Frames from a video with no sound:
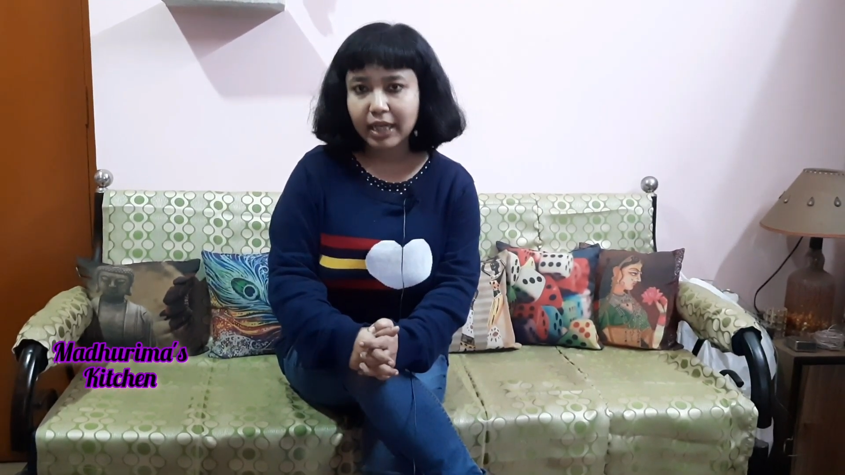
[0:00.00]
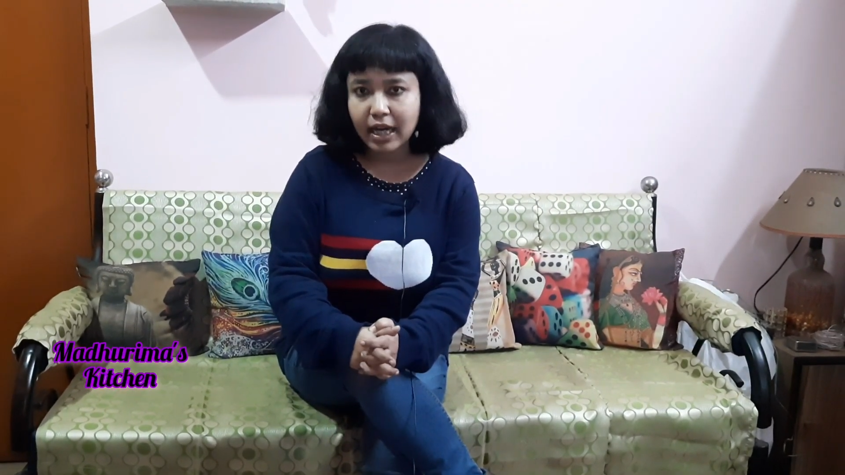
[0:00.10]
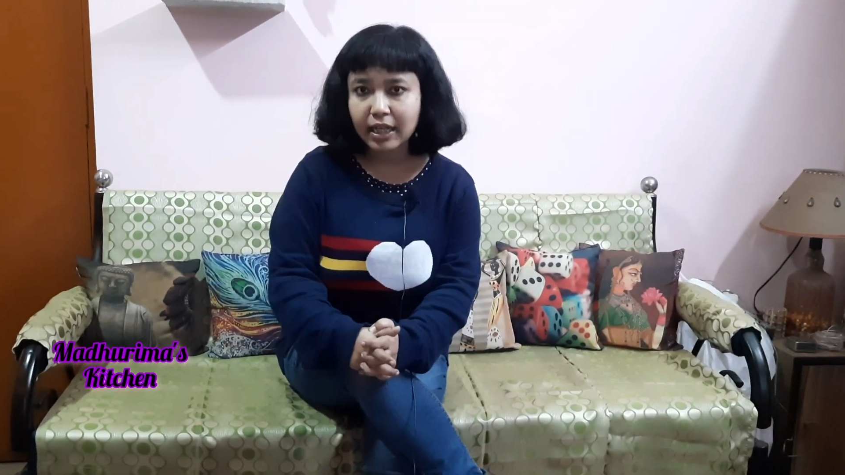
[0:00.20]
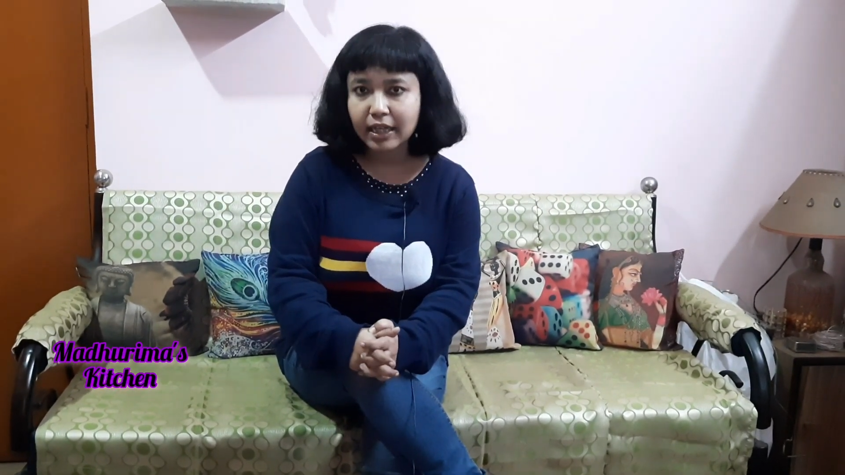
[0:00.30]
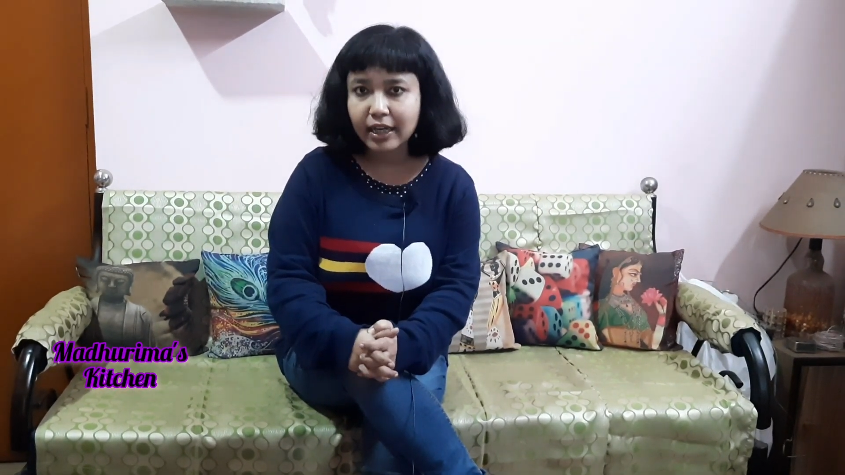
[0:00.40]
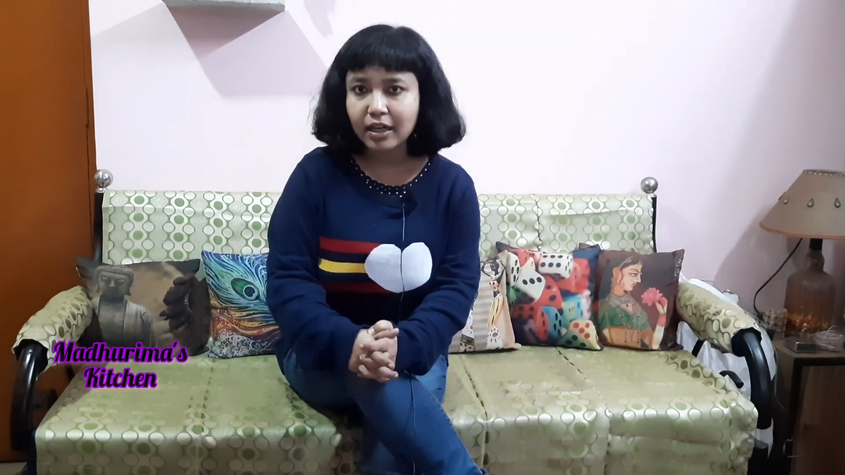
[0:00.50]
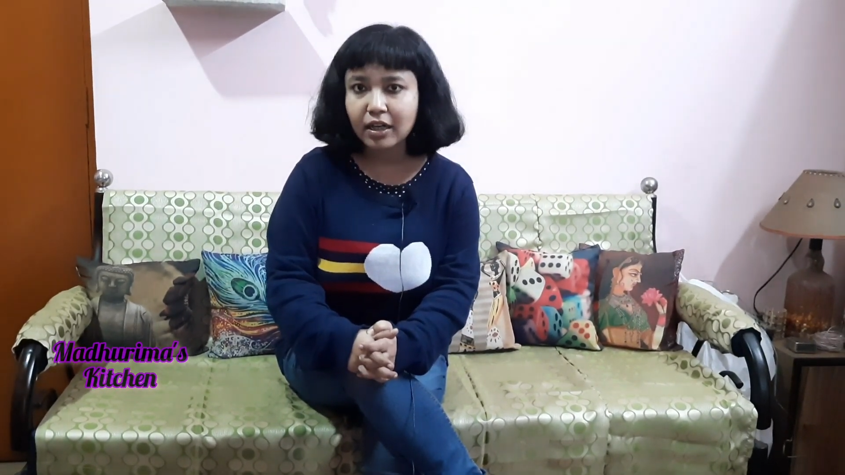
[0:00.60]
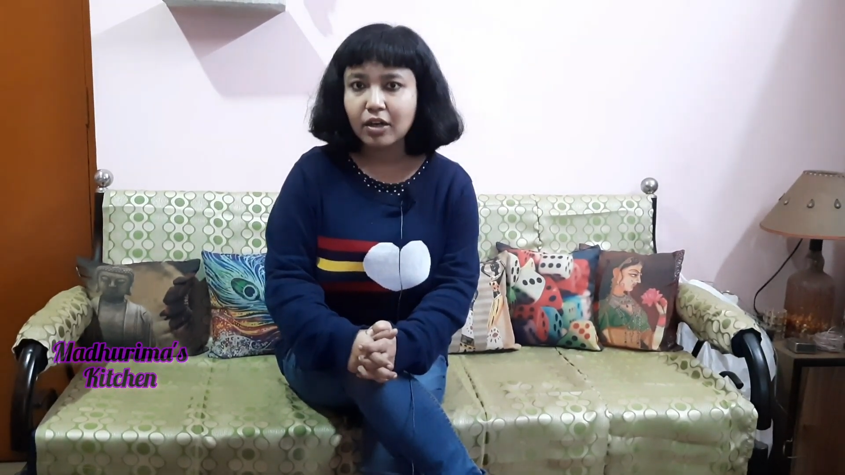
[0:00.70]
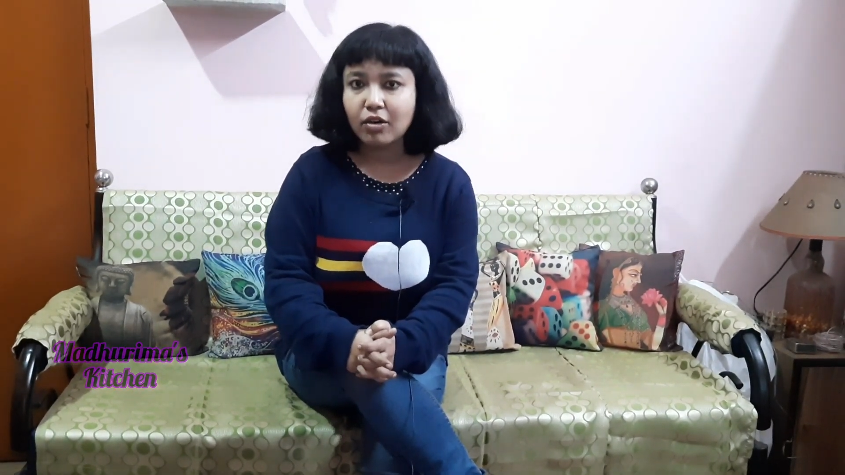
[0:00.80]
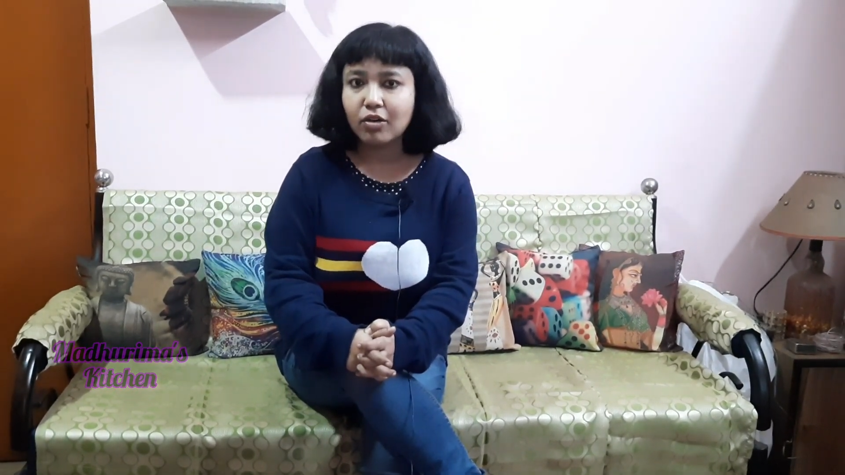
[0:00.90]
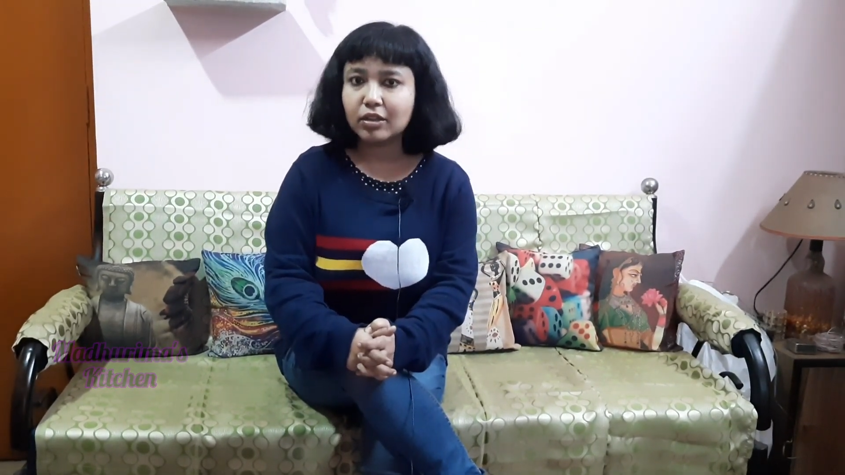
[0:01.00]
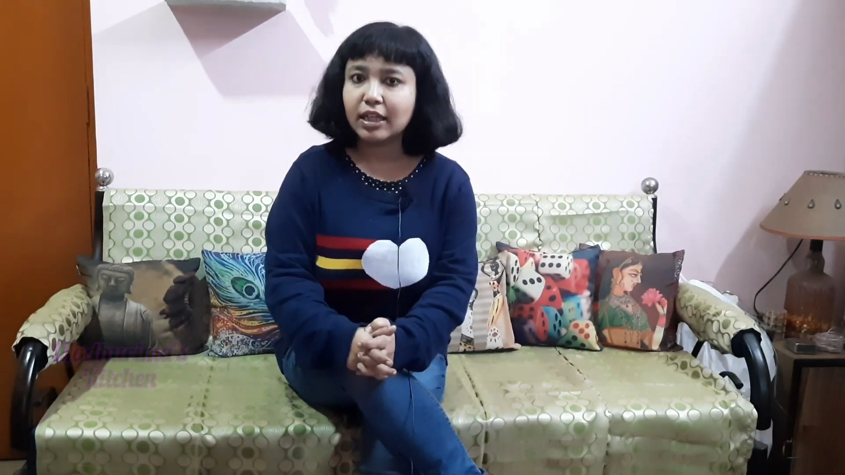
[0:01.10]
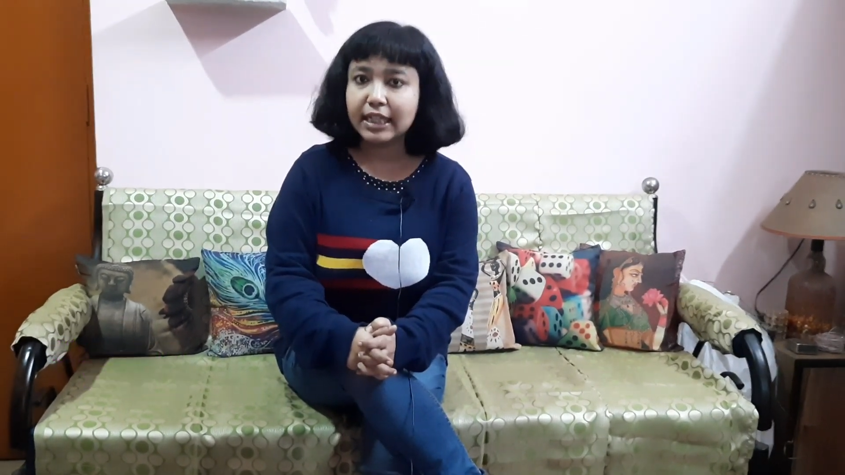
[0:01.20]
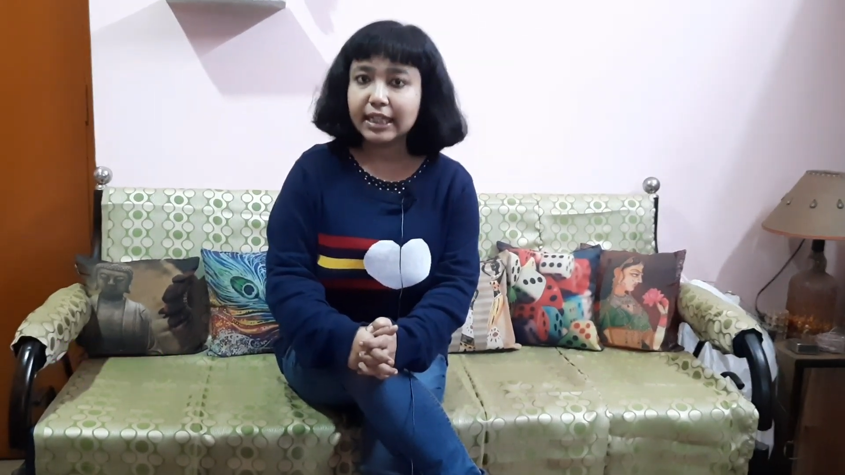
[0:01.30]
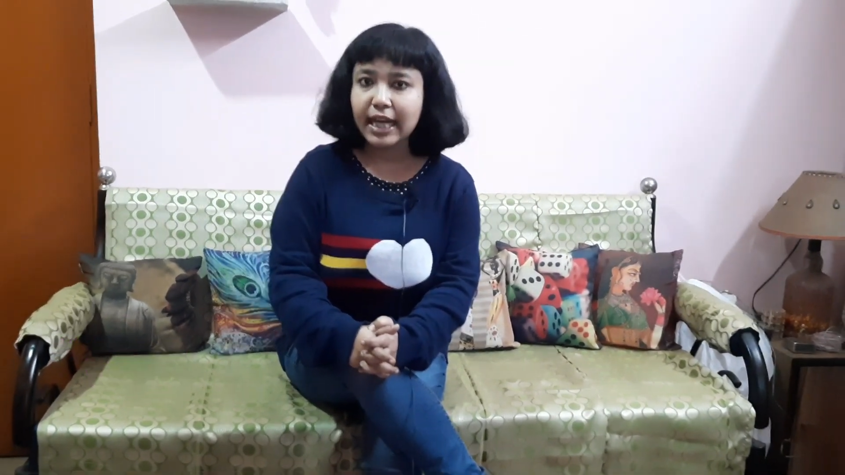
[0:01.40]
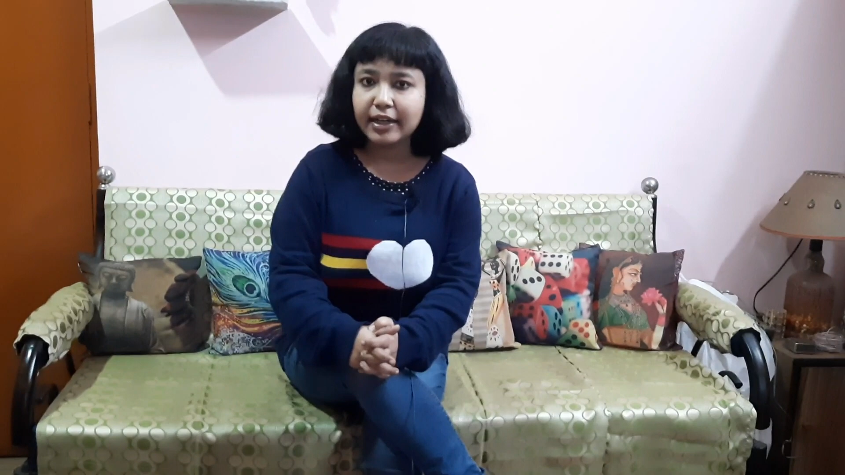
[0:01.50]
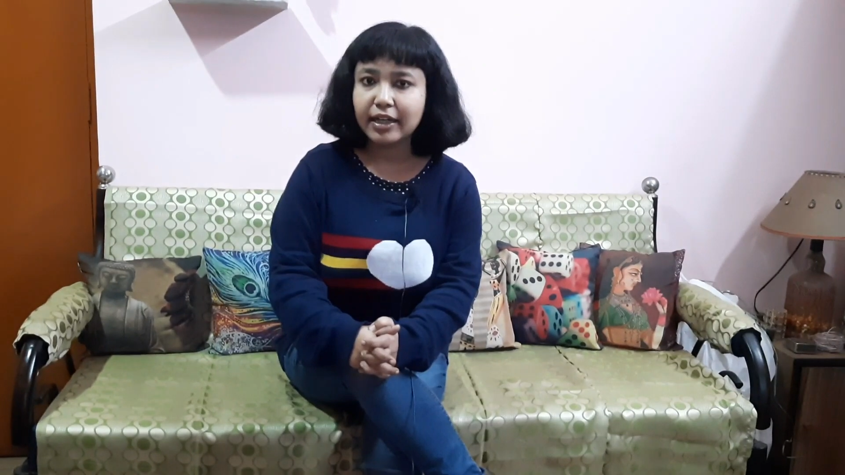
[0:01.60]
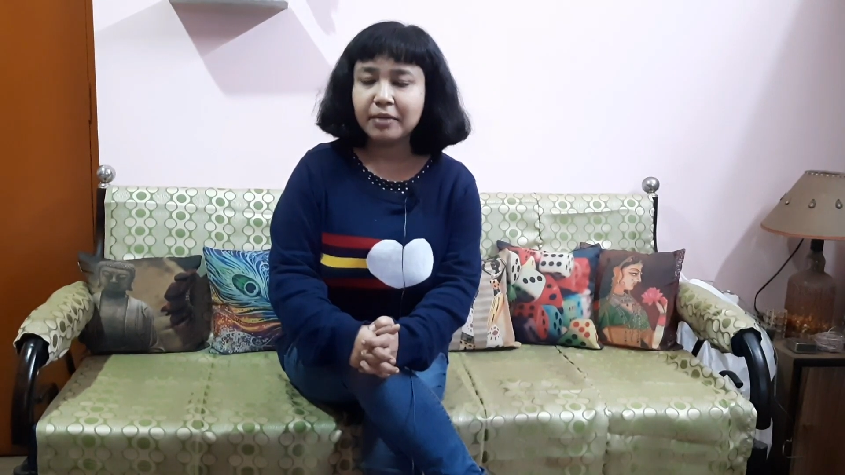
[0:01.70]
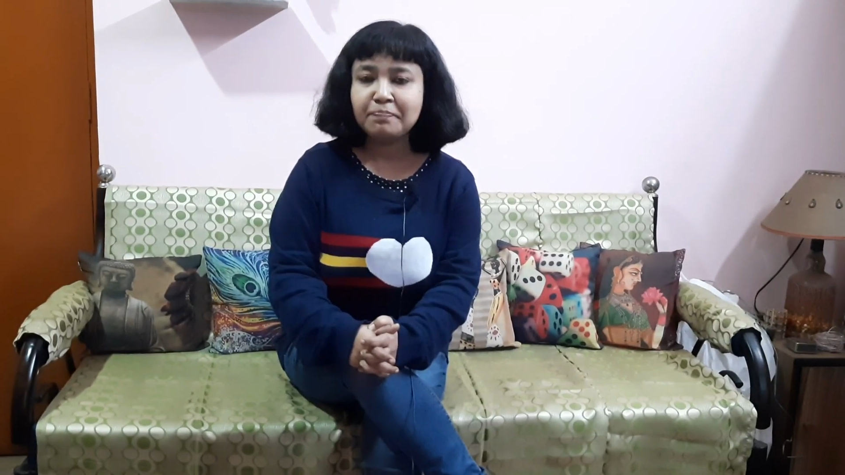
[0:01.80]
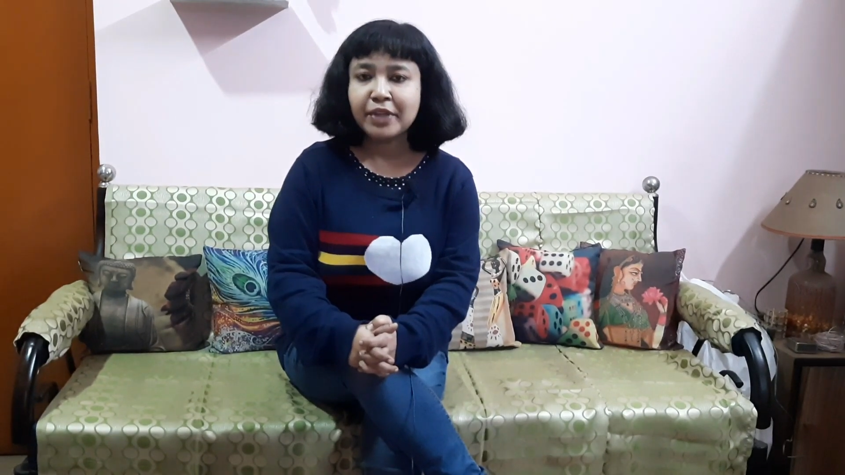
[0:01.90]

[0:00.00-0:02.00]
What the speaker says: Meghalaya or the hill area.